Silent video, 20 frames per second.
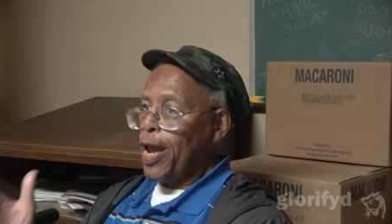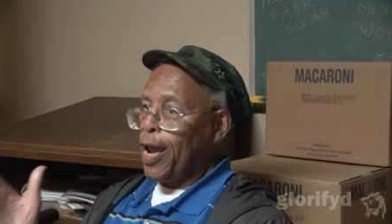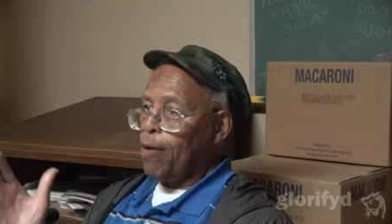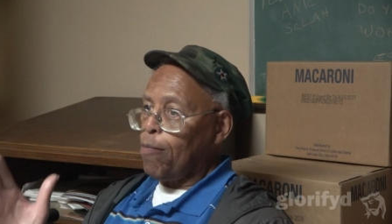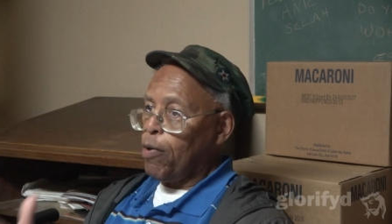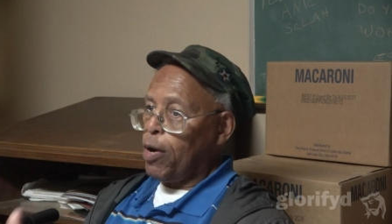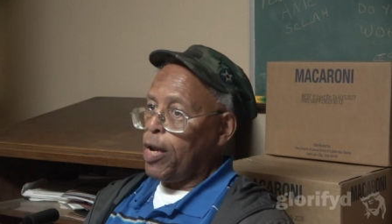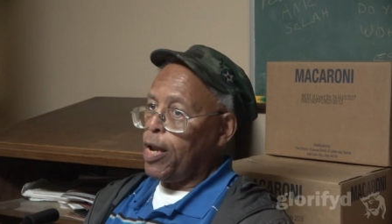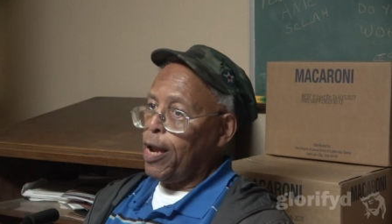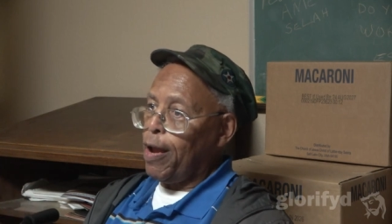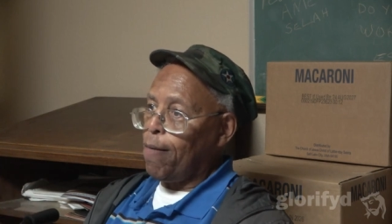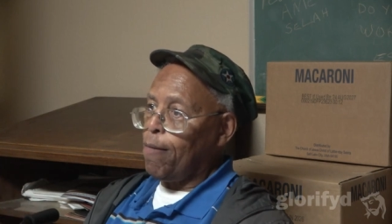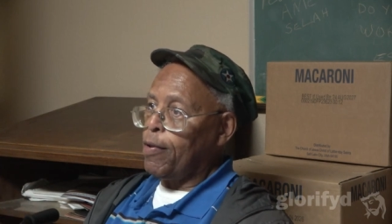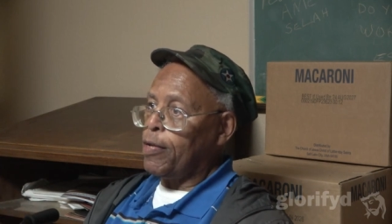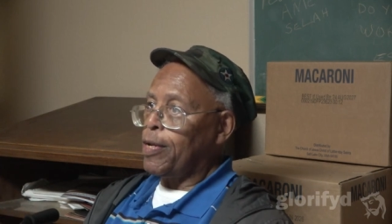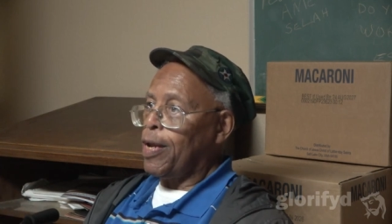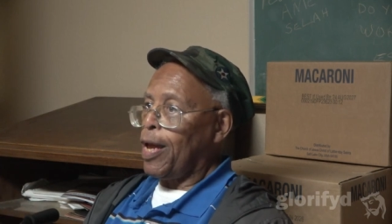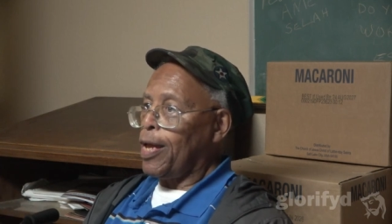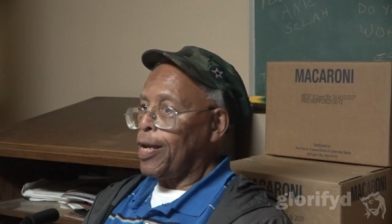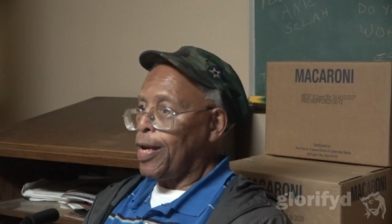Abraham
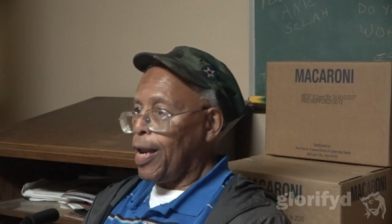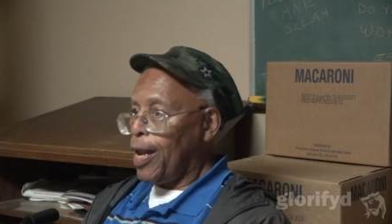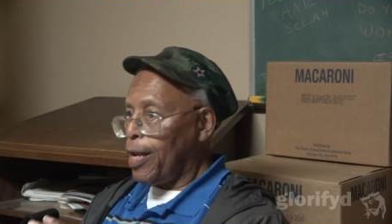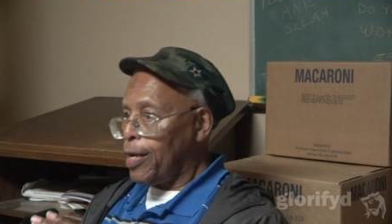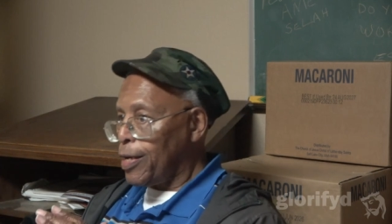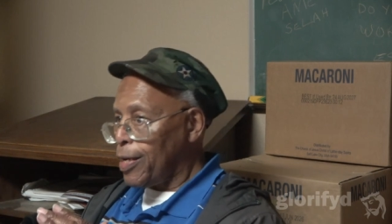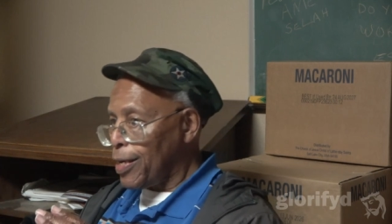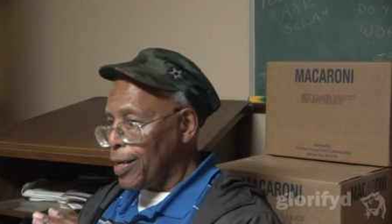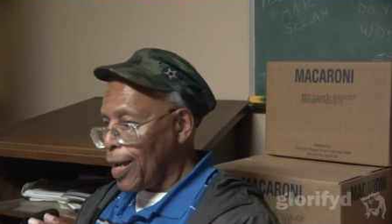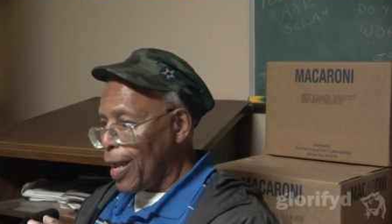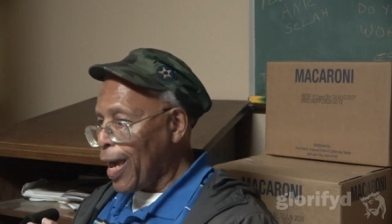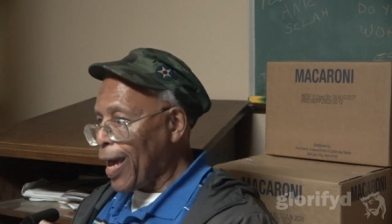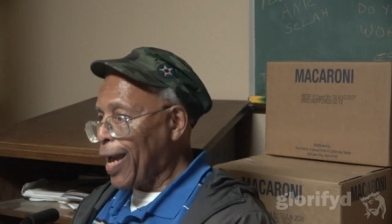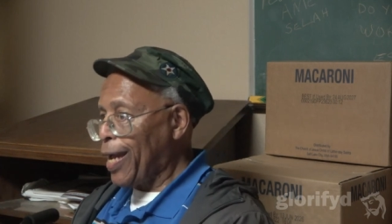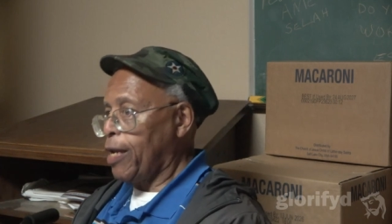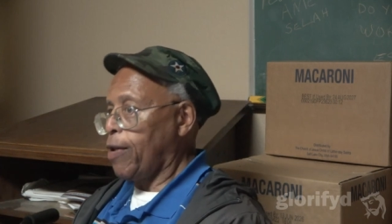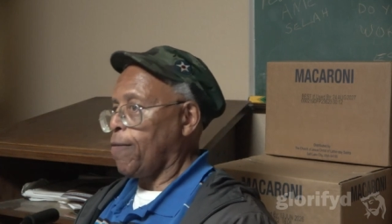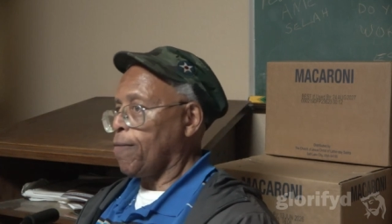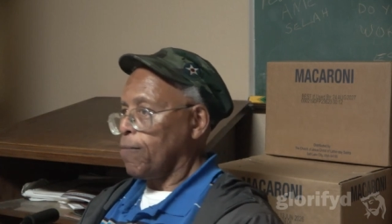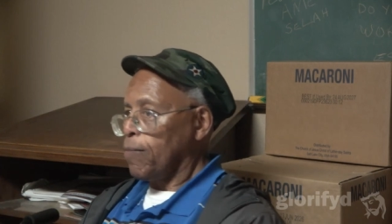and, and, and
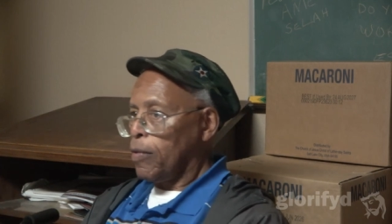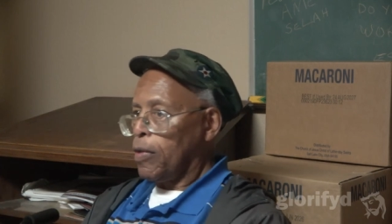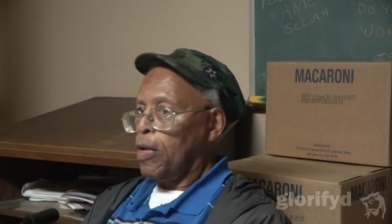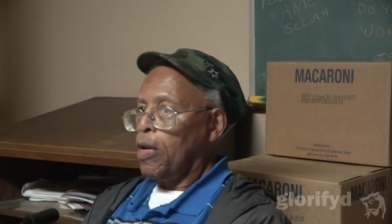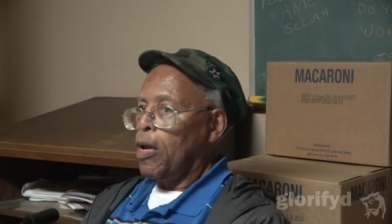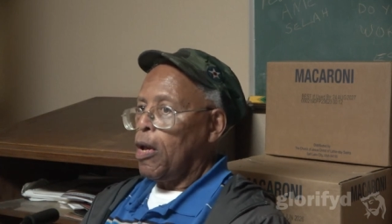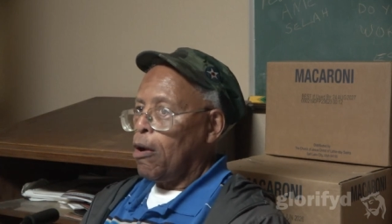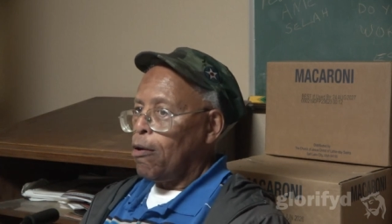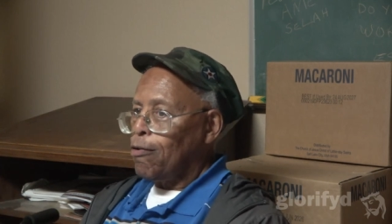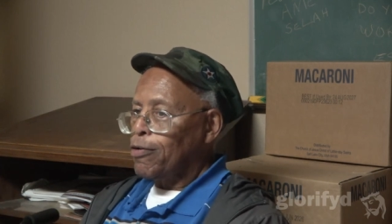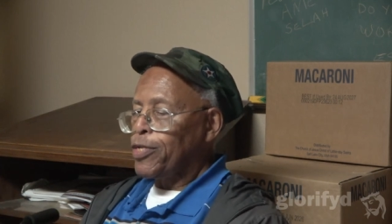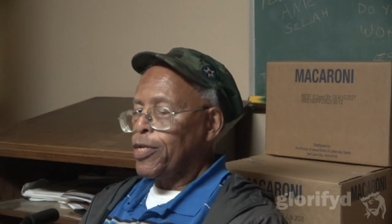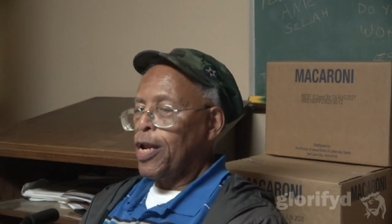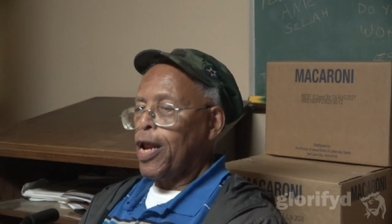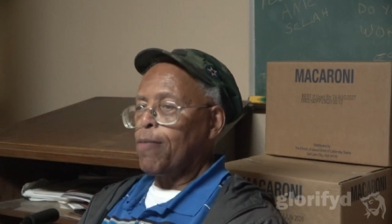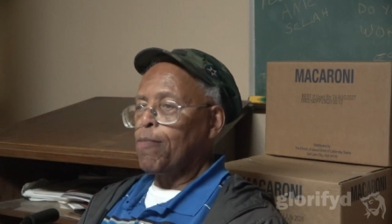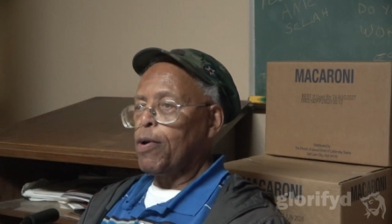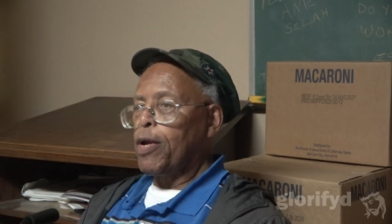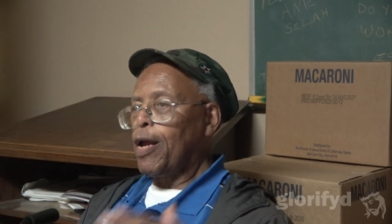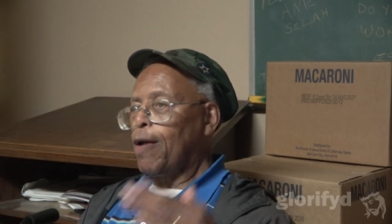Lot was that
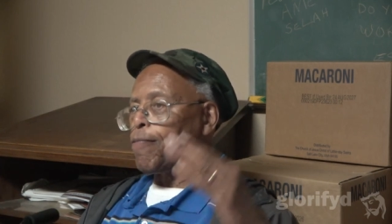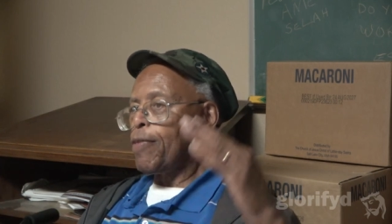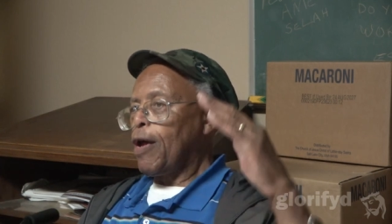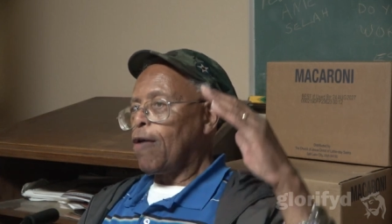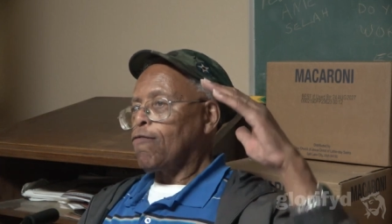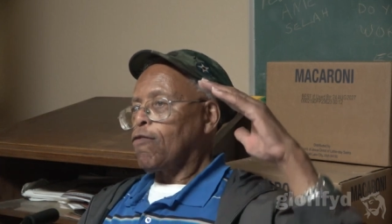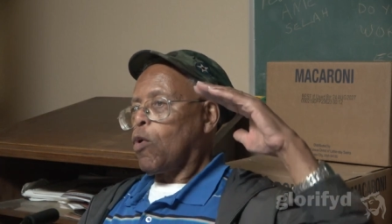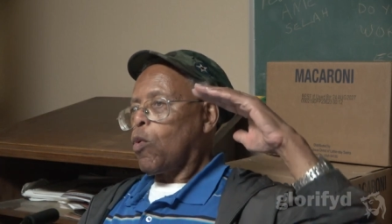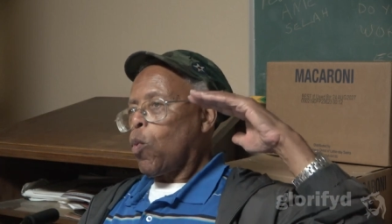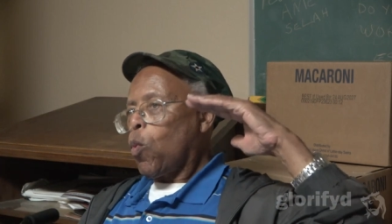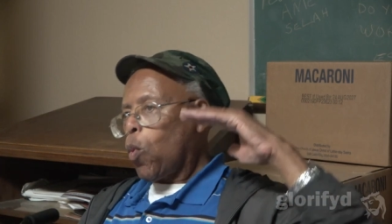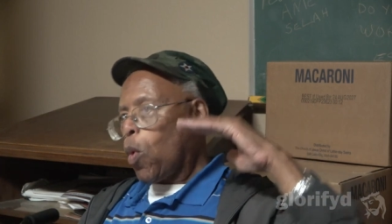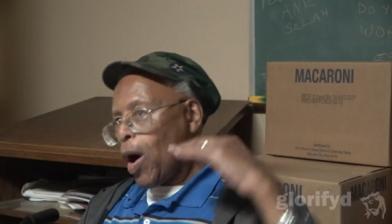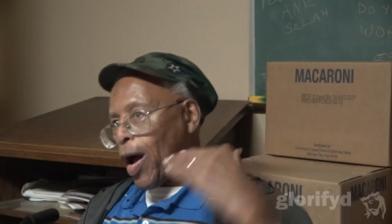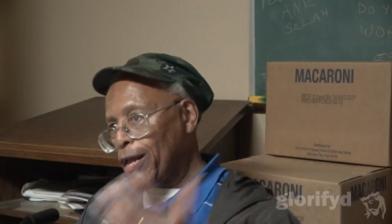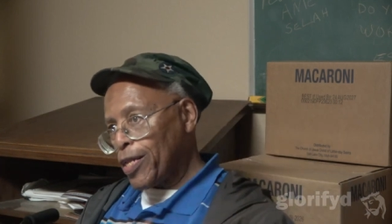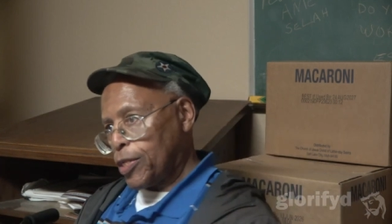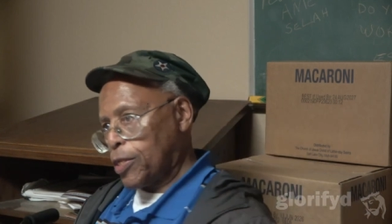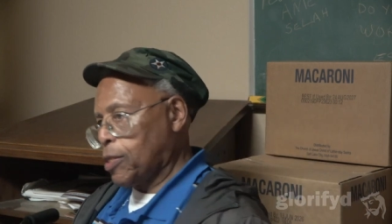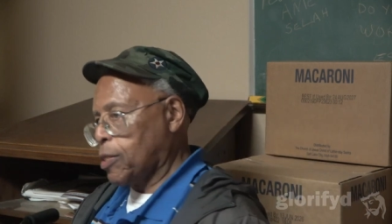Abraham never
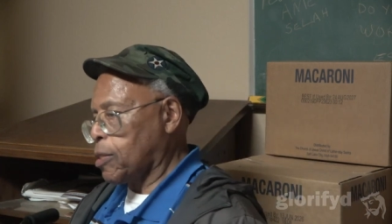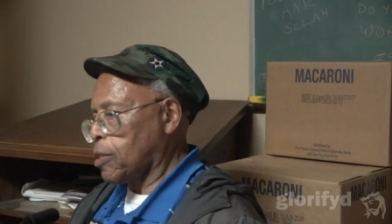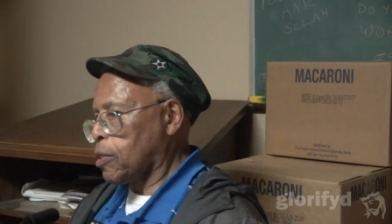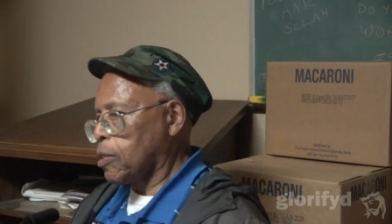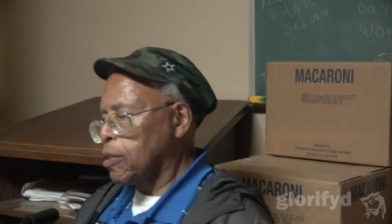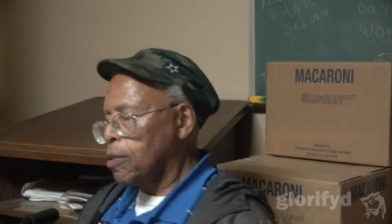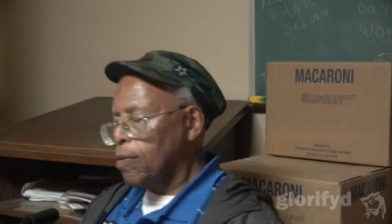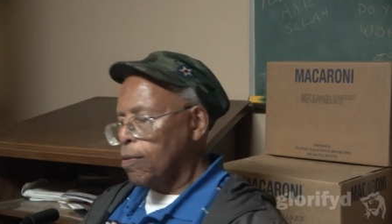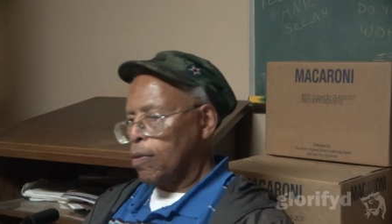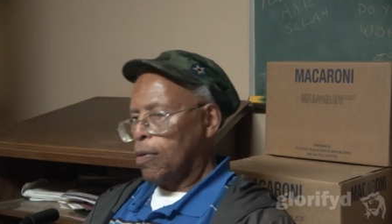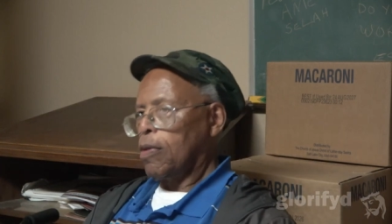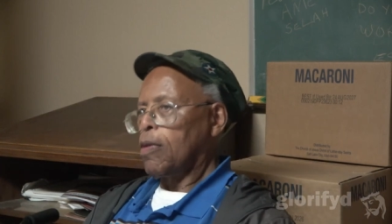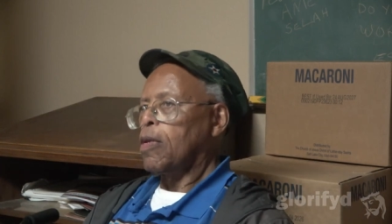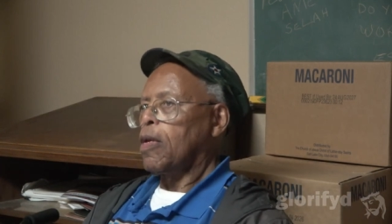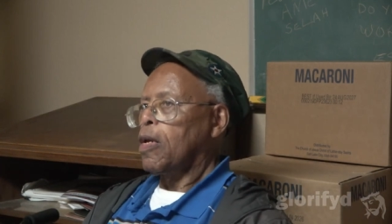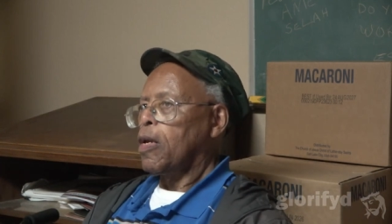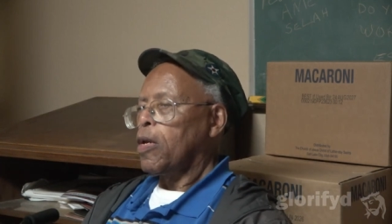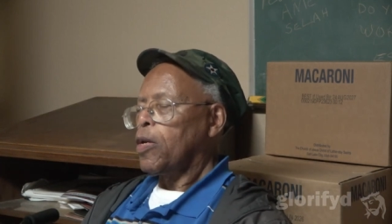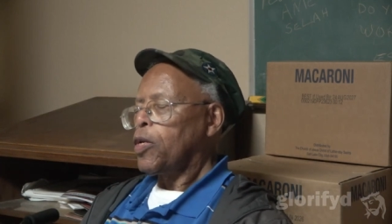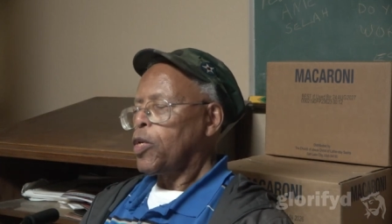once
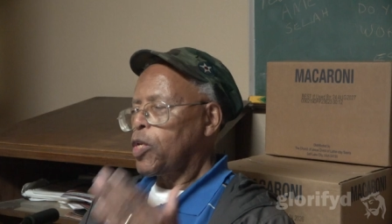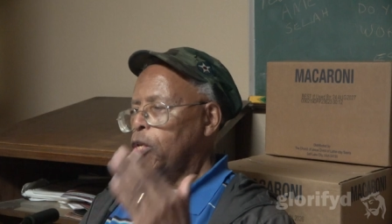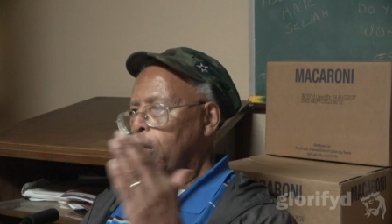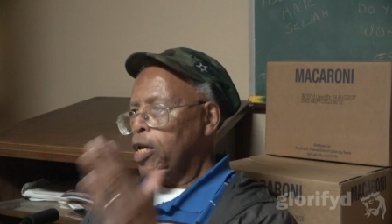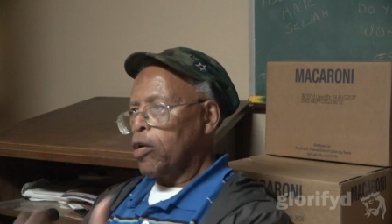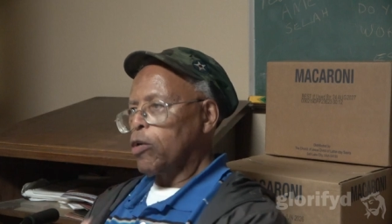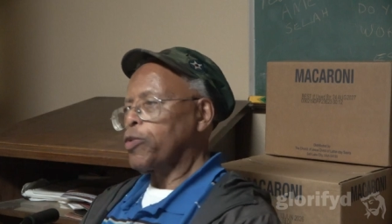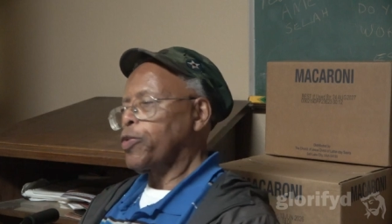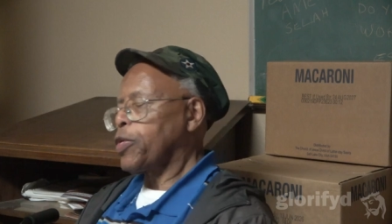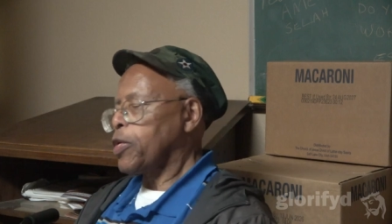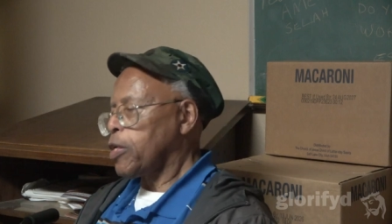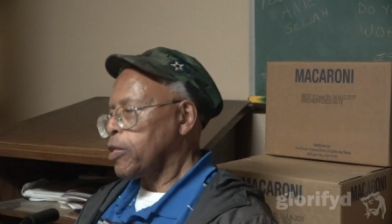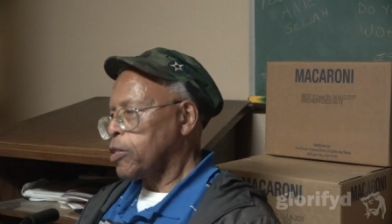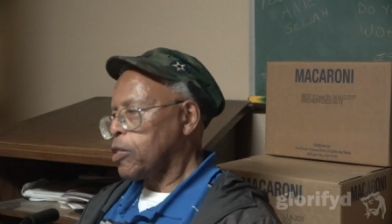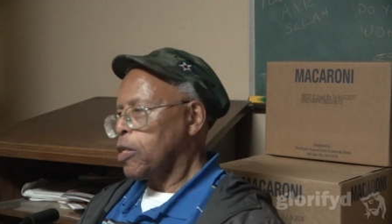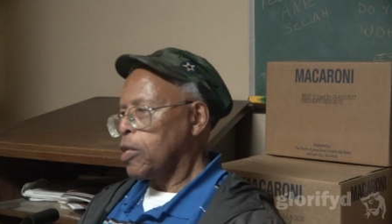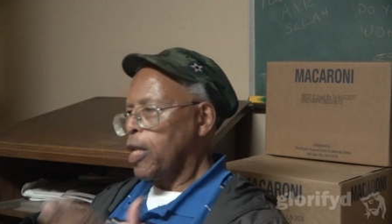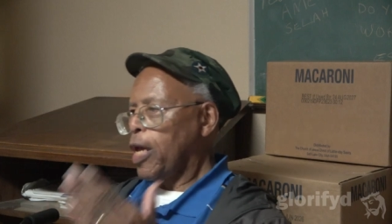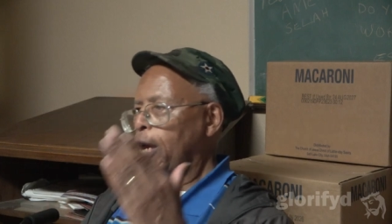yielded to